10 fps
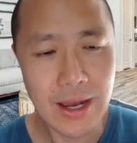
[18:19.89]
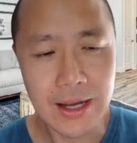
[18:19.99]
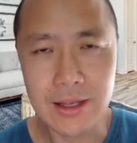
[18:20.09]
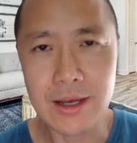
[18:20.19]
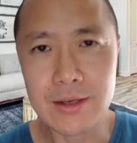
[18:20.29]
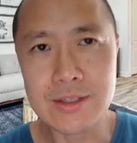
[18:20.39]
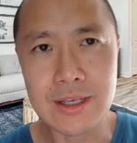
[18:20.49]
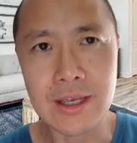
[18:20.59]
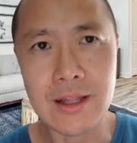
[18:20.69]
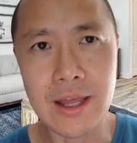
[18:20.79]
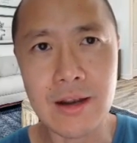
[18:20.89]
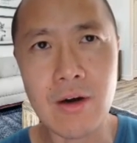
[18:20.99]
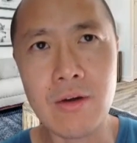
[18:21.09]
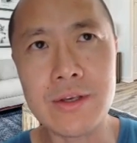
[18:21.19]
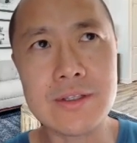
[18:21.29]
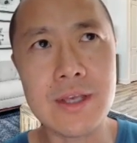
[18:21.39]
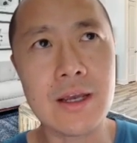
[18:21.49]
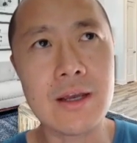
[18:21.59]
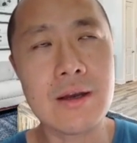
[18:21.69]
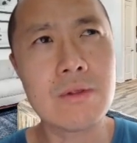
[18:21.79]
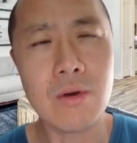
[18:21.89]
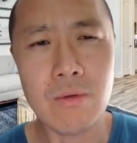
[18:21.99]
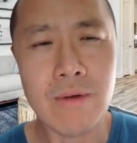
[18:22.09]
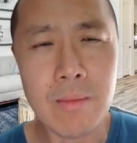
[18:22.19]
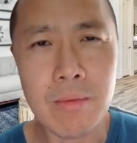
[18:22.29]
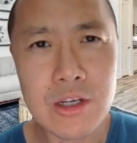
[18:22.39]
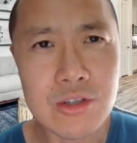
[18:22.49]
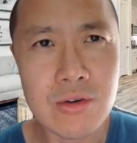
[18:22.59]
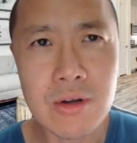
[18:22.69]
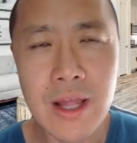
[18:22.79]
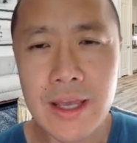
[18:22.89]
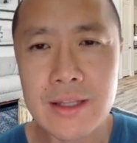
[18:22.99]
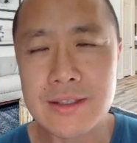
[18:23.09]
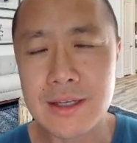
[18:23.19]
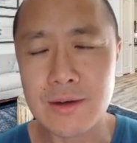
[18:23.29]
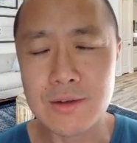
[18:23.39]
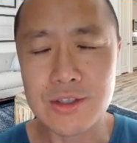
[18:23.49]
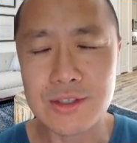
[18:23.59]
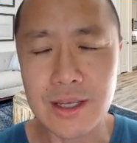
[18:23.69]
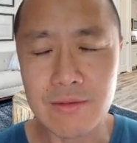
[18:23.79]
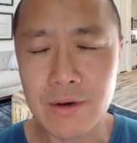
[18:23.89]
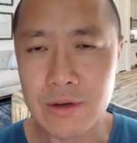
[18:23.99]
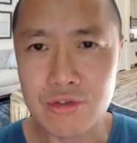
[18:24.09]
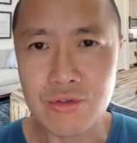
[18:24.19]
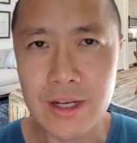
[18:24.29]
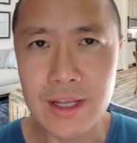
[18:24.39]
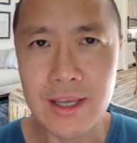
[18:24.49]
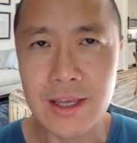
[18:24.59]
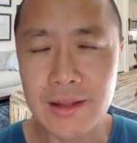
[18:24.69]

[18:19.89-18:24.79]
I used to get like all these like low vibrational clients and it was just like very draining.